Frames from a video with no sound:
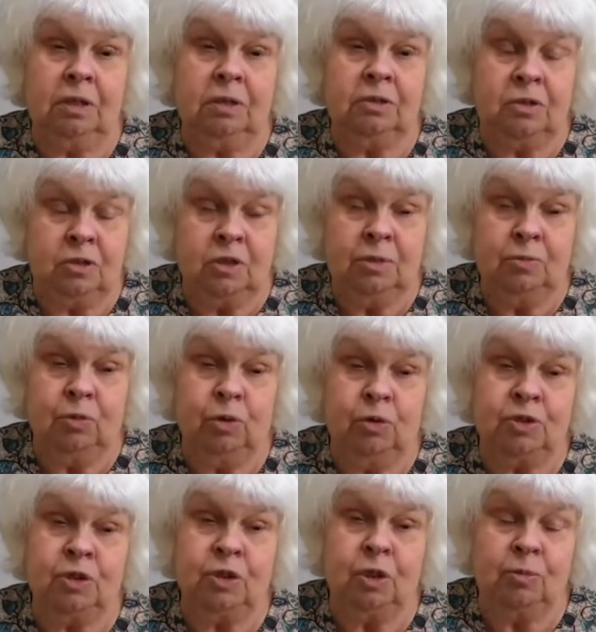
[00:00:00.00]
such an
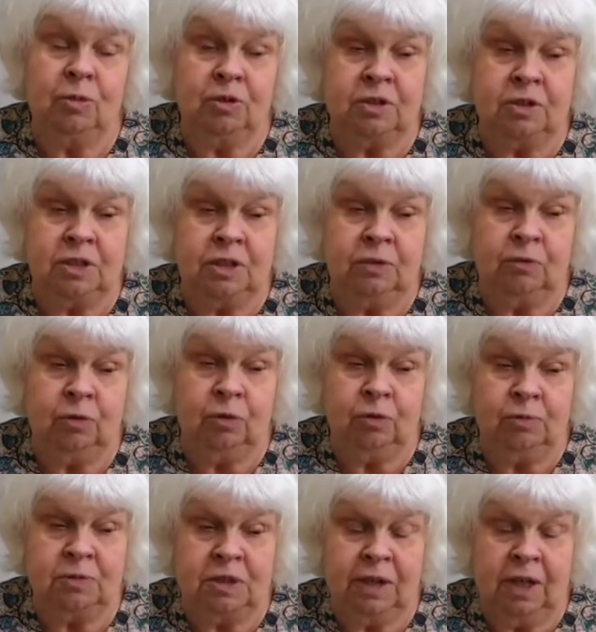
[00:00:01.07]
important commodity for
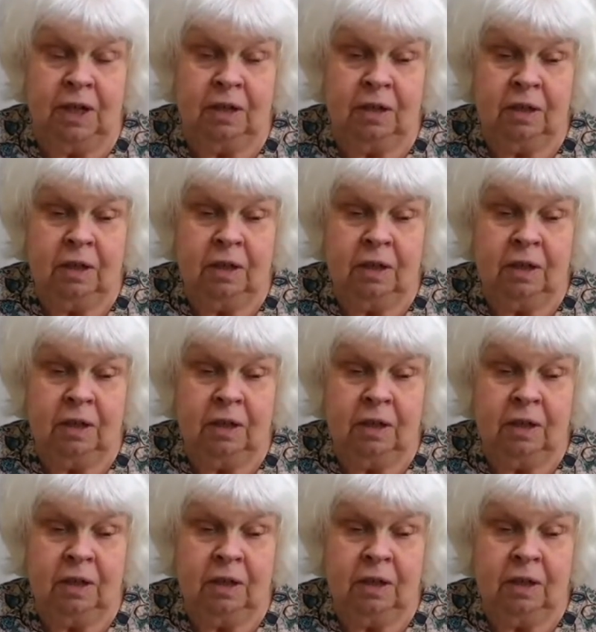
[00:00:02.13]
them to get.